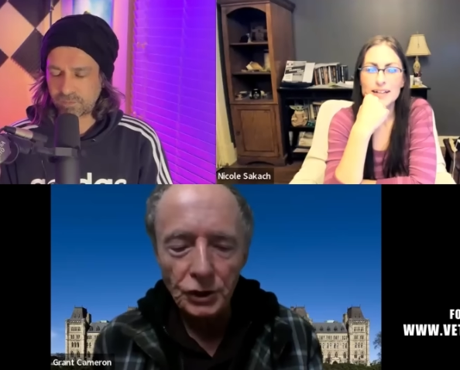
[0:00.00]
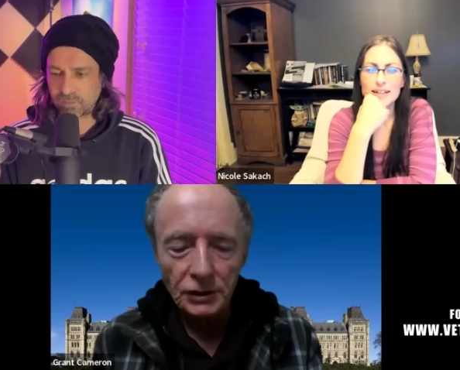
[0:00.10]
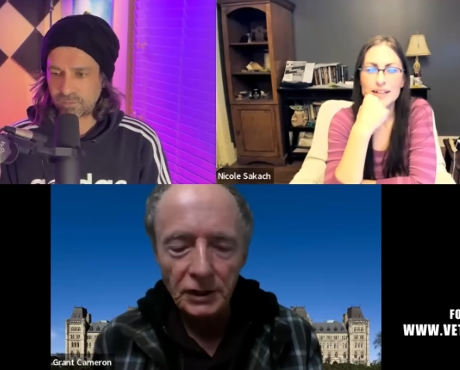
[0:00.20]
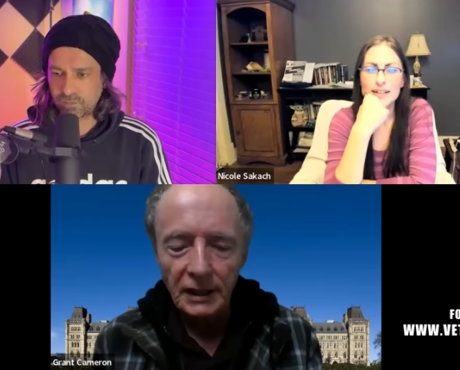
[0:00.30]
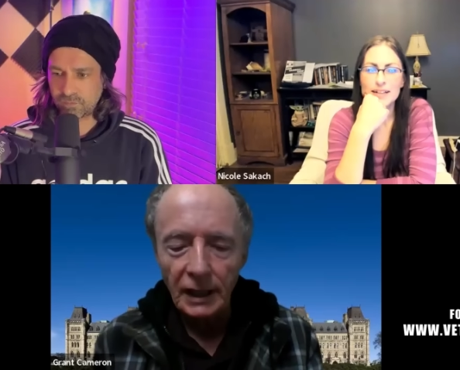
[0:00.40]
Speaker 1: to
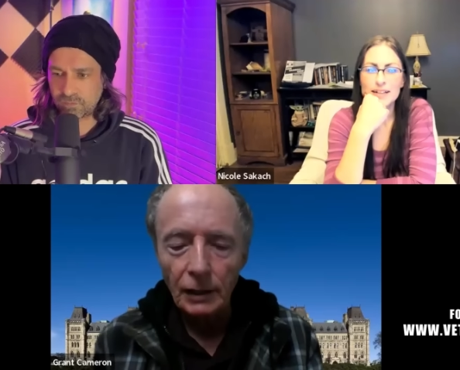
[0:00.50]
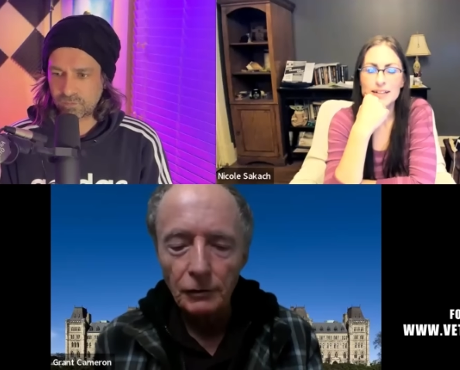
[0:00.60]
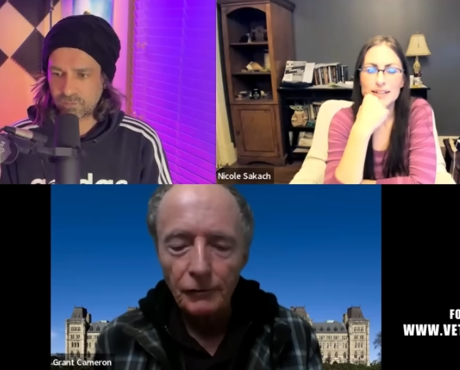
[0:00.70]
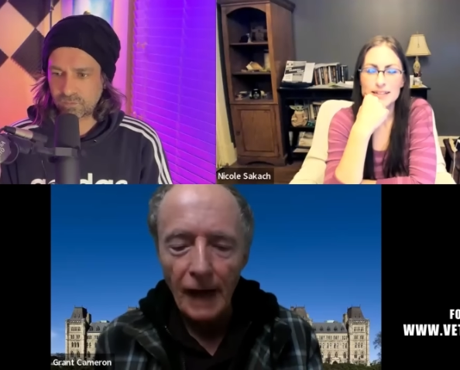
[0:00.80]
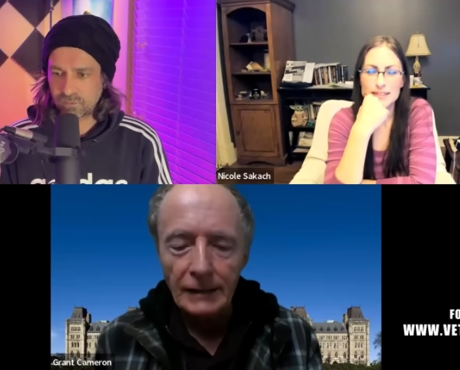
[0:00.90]
to get out
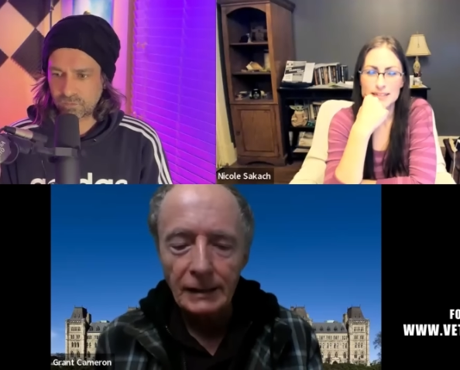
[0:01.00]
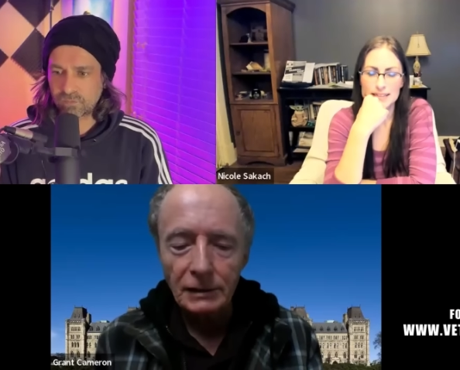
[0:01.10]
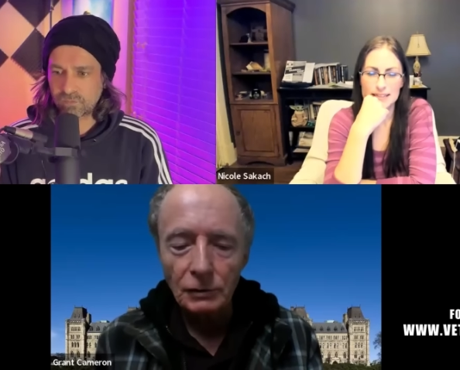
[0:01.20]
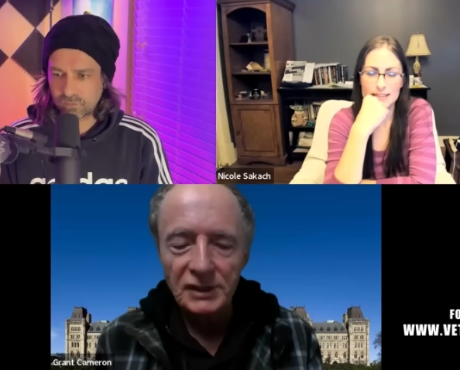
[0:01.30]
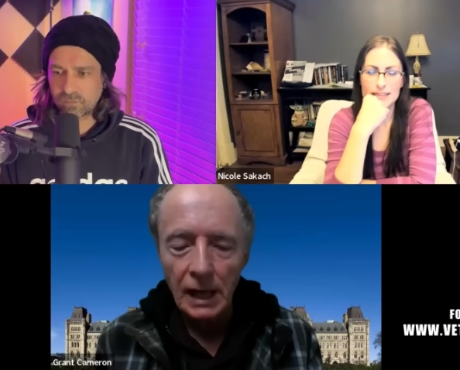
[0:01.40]
the fact that
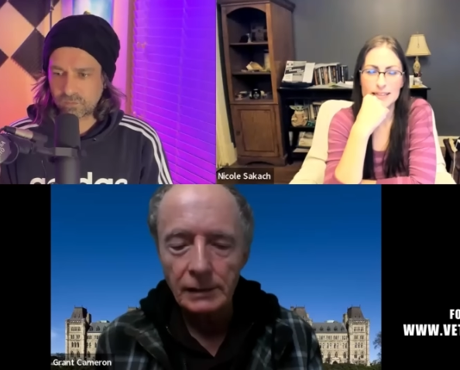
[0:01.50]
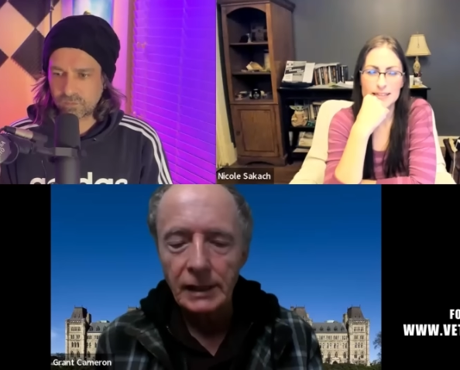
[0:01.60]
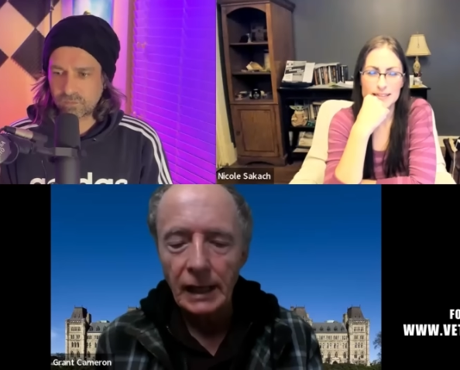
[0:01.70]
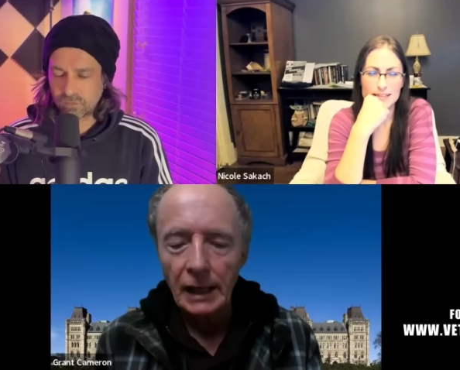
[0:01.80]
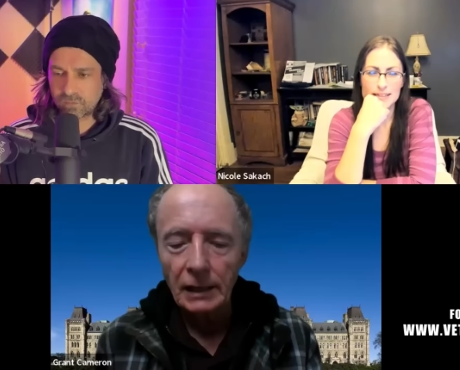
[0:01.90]
there's ten
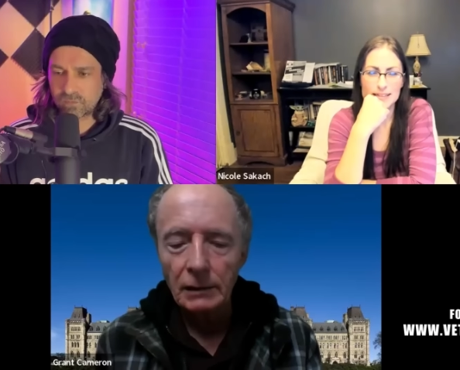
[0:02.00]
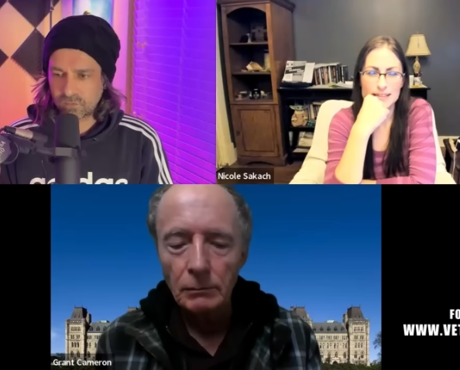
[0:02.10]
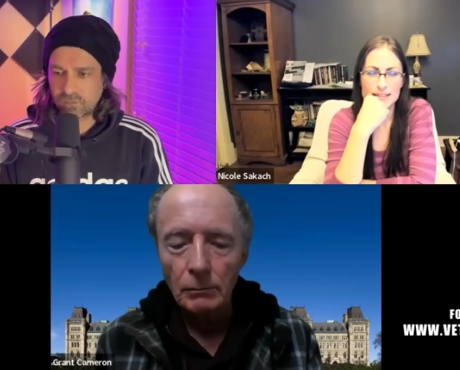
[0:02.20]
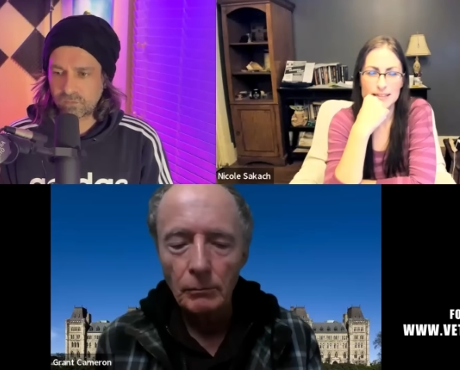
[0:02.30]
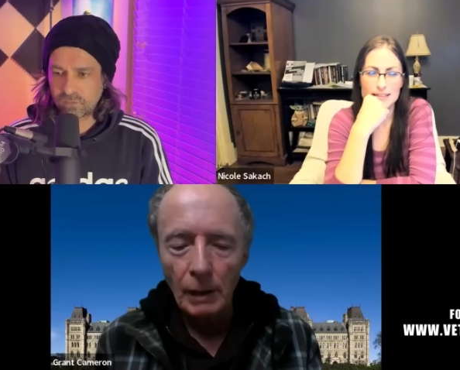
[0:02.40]

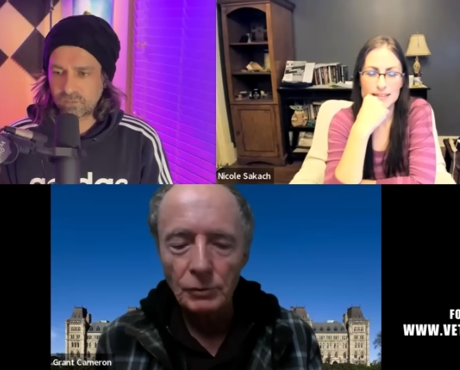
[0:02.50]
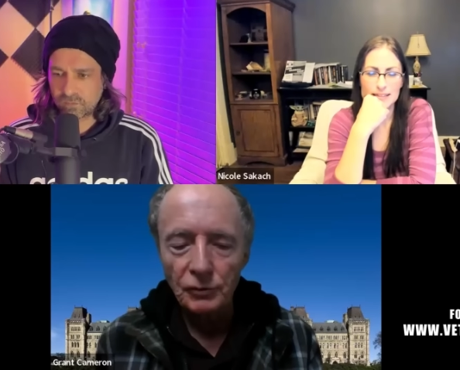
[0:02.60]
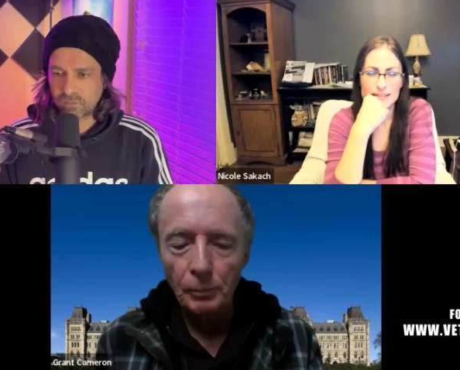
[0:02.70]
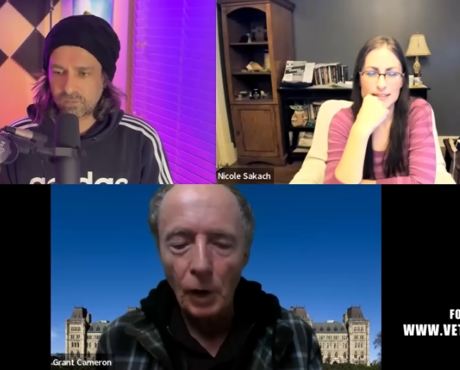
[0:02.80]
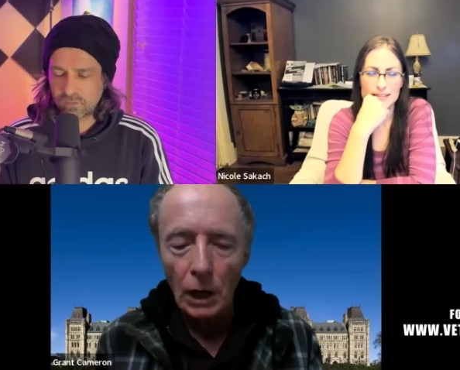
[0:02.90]
Canadian members
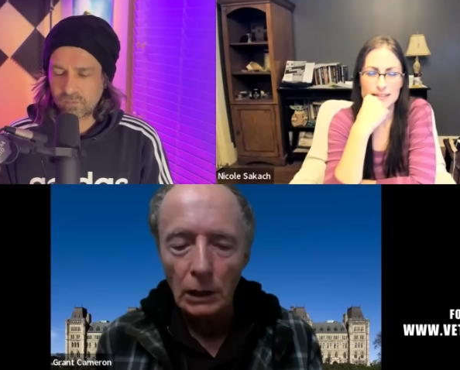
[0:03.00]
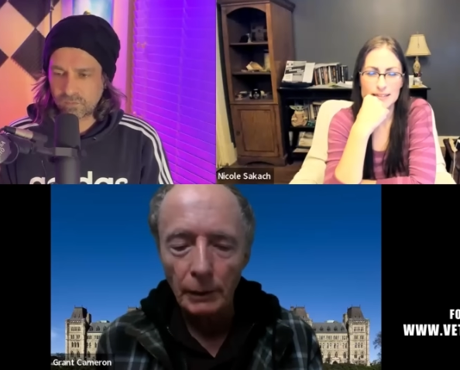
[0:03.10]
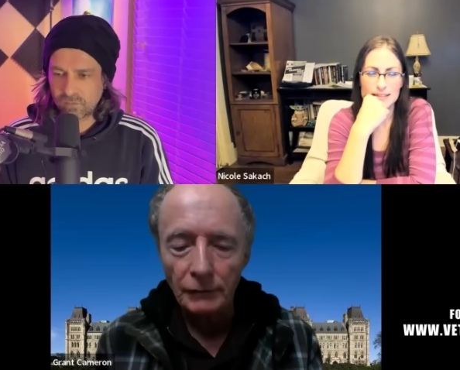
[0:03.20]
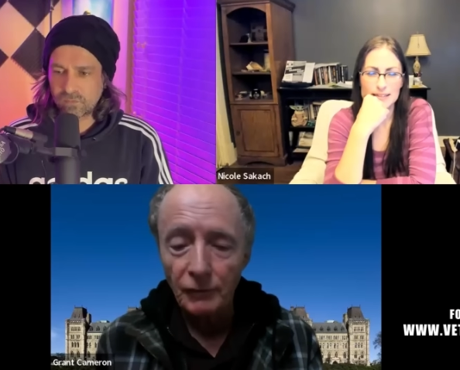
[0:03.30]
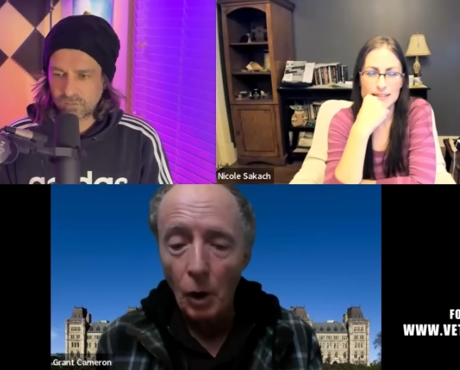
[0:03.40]
of
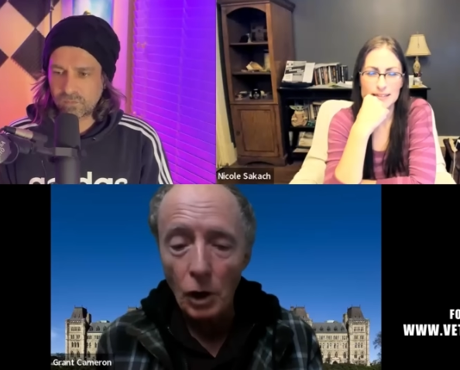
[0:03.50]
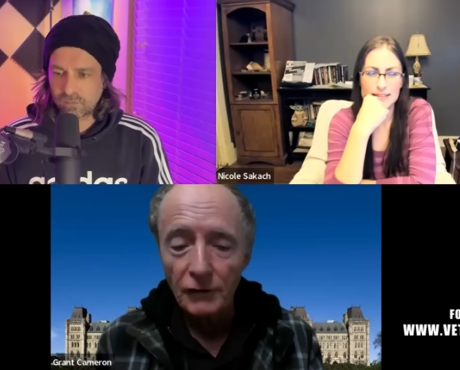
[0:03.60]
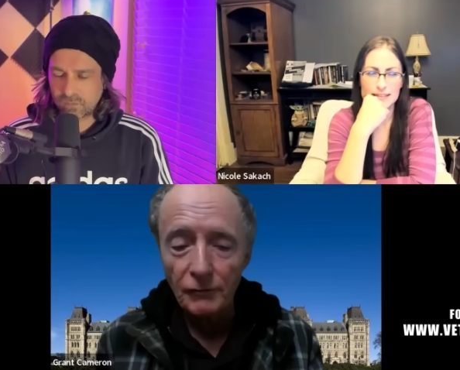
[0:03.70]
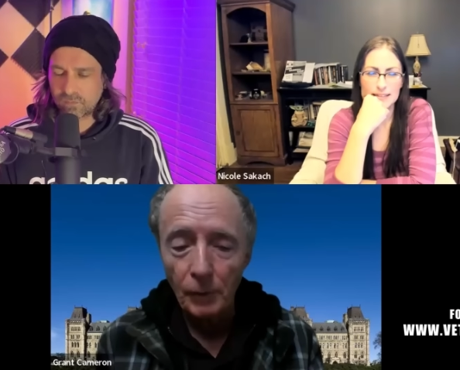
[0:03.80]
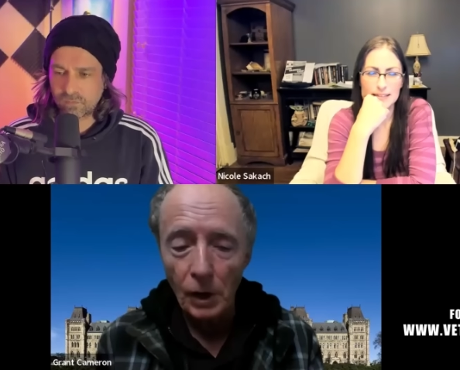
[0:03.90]
Parliament from all
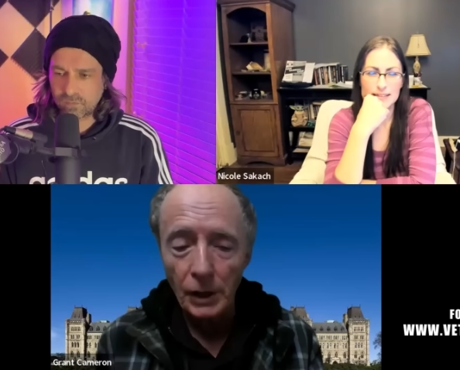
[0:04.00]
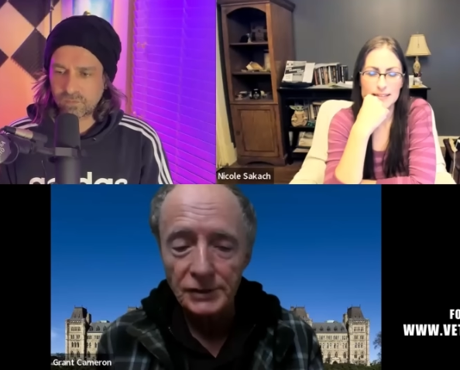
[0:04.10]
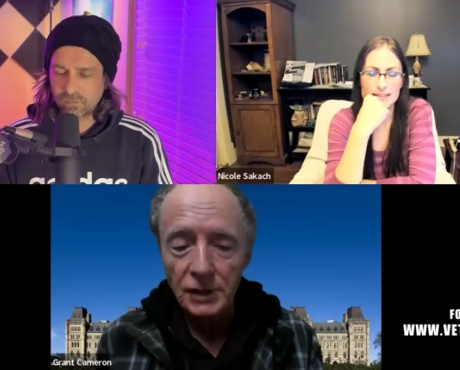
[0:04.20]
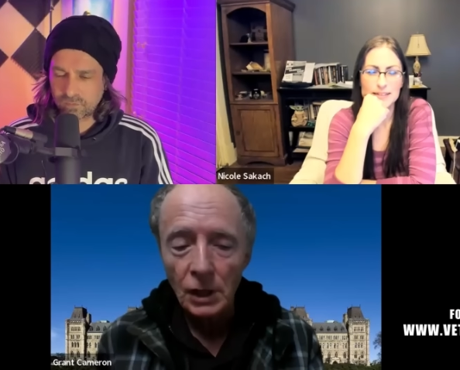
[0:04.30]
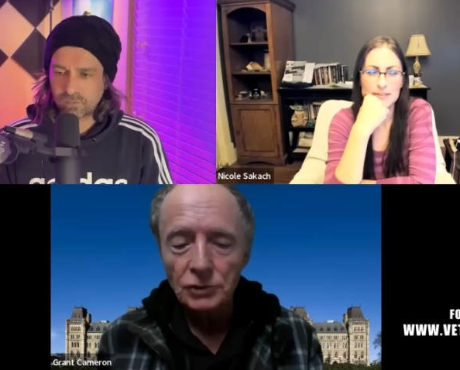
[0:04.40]
different parties.